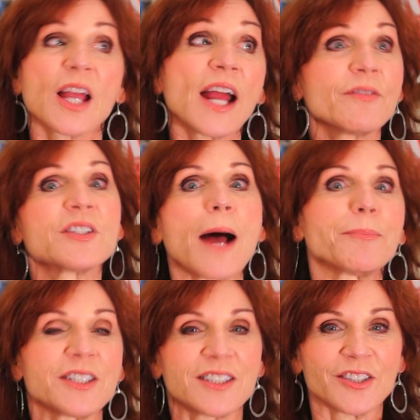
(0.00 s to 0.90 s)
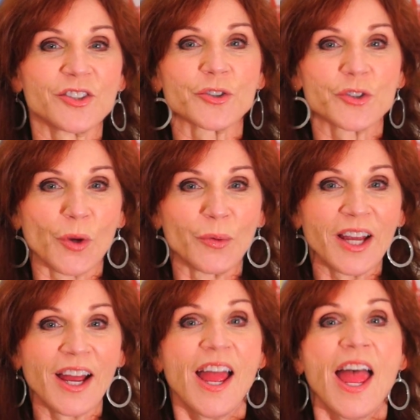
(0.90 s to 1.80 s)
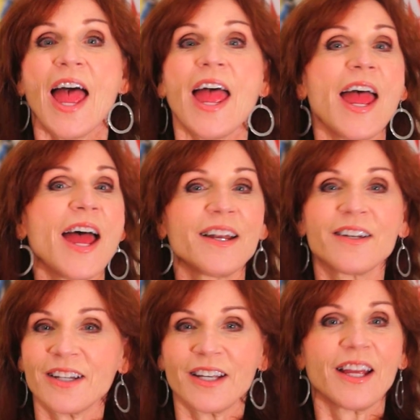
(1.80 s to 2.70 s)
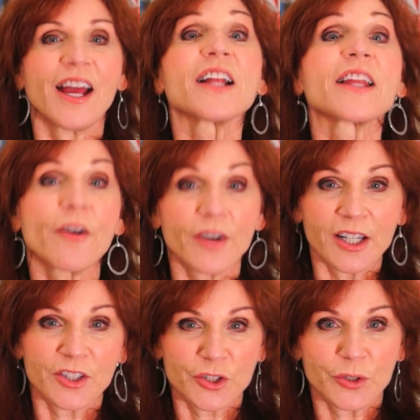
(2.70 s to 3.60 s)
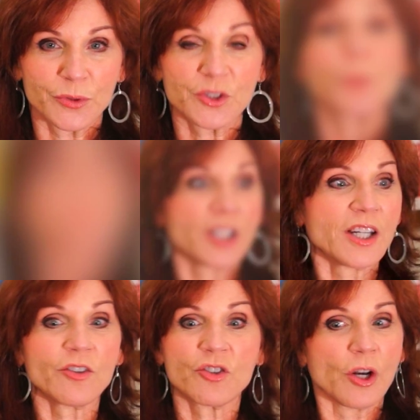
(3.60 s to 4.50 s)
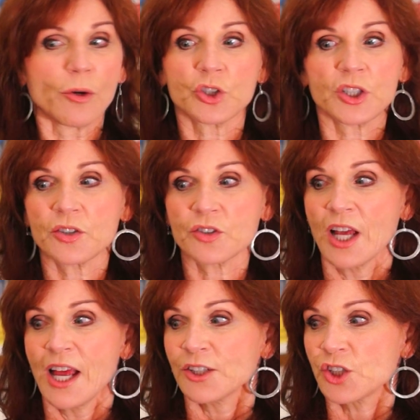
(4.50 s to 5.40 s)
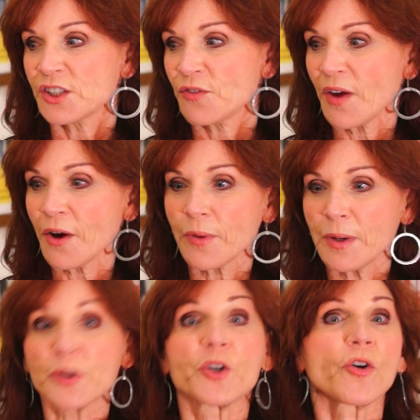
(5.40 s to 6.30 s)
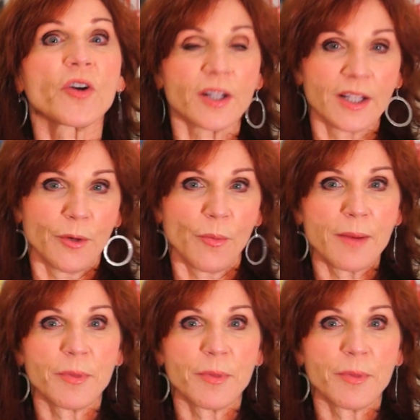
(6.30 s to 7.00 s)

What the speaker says: kind of adopted sister Sonya. And hilarity ensues. She's very mercurial in a way